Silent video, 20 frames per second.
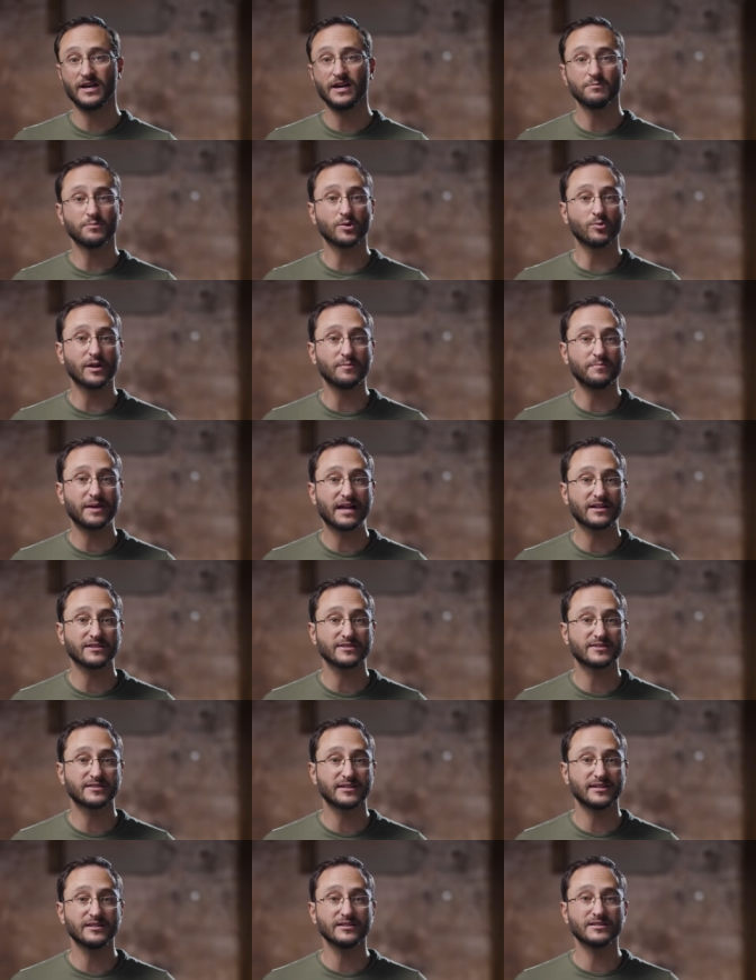But when
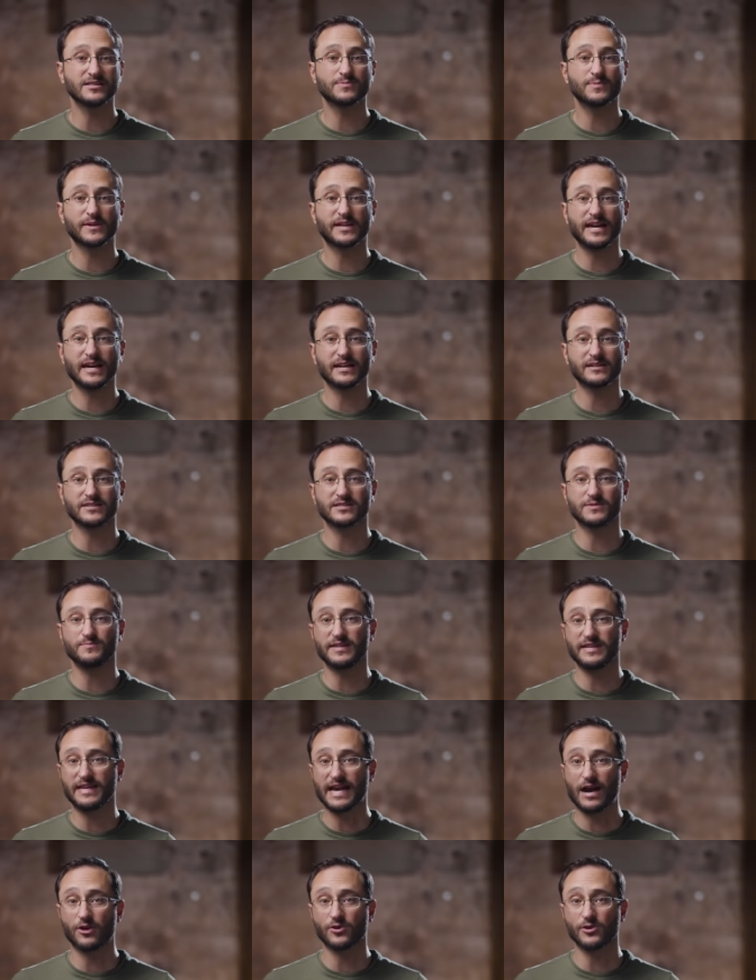Palestinians began to
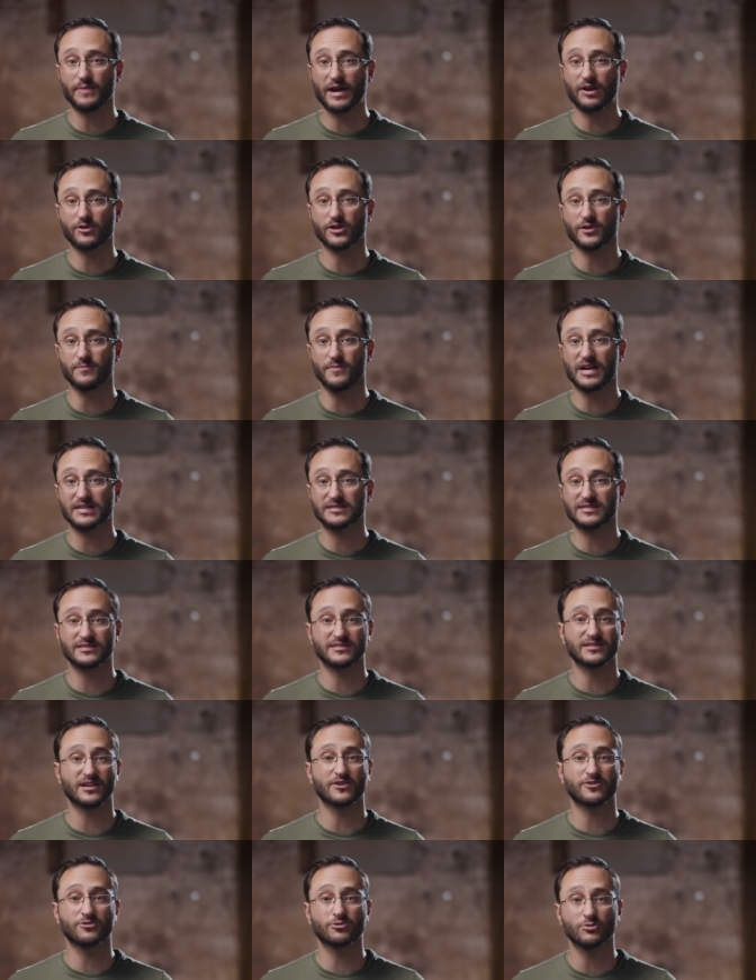speak out about Hamas's
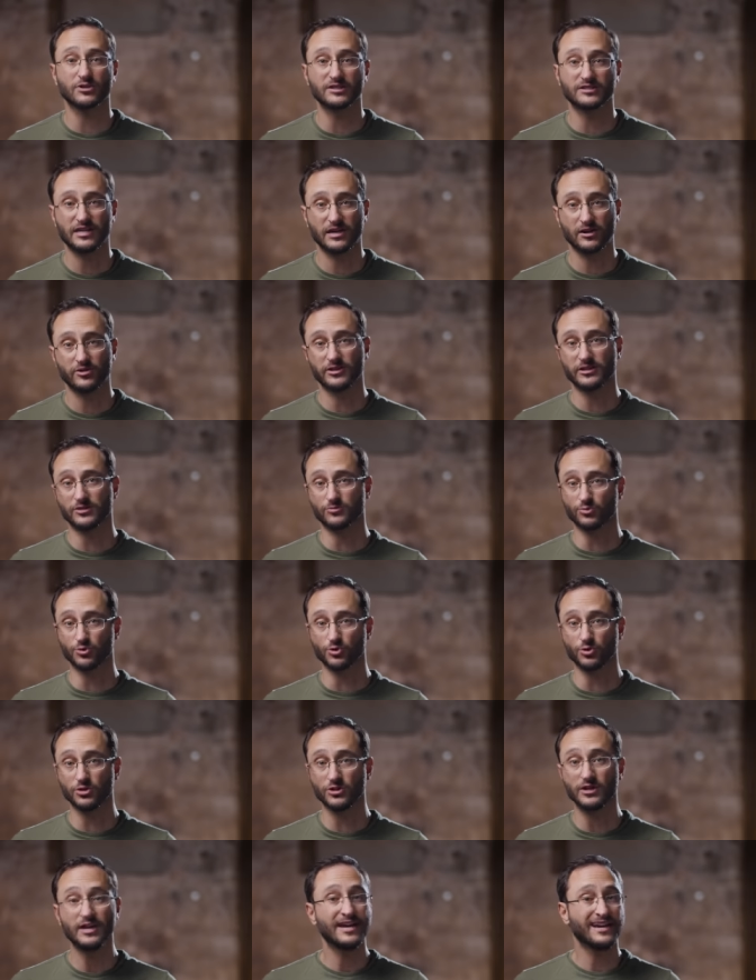authoritarian
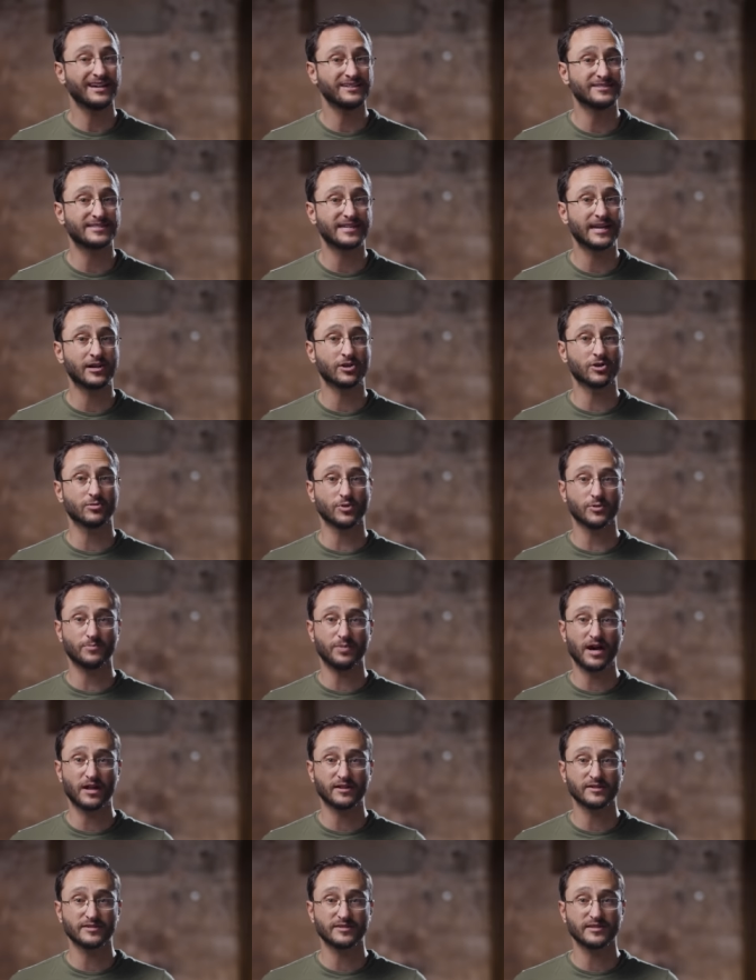rule and terrible
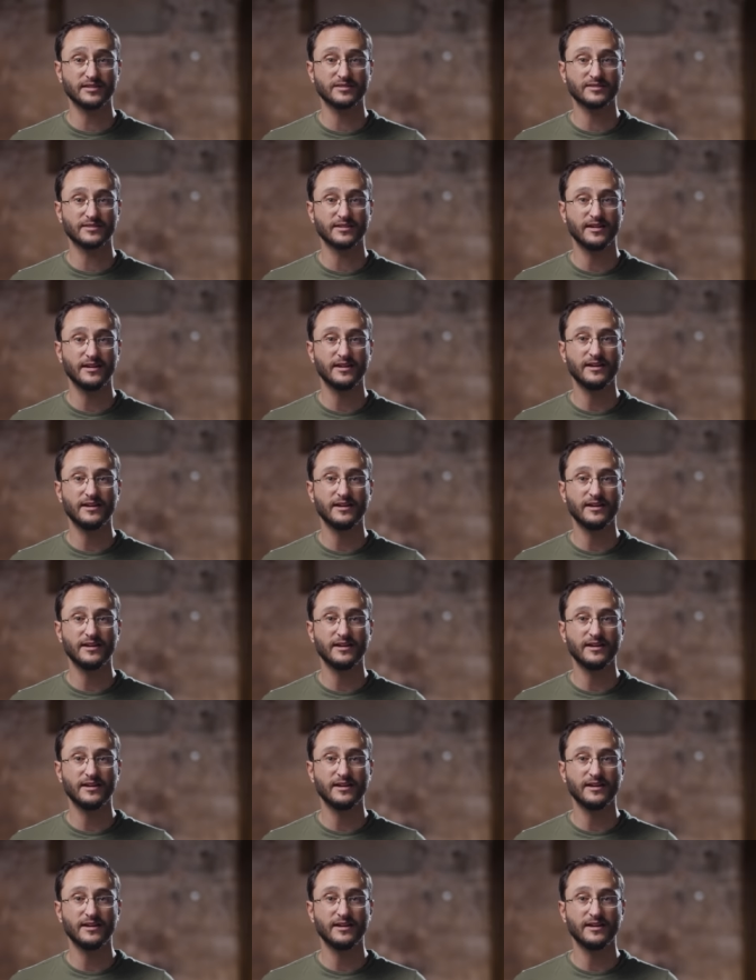policies,